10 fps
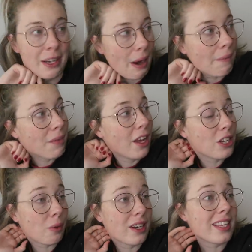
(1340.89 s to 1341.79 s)
Anyway,
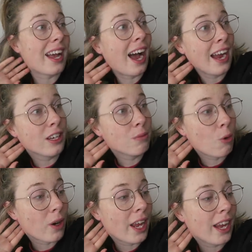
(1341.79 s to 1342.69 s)
just want to say hi, good
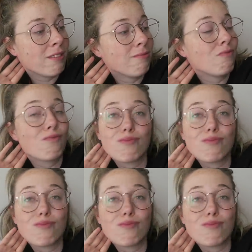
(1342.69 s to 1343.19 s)
morning.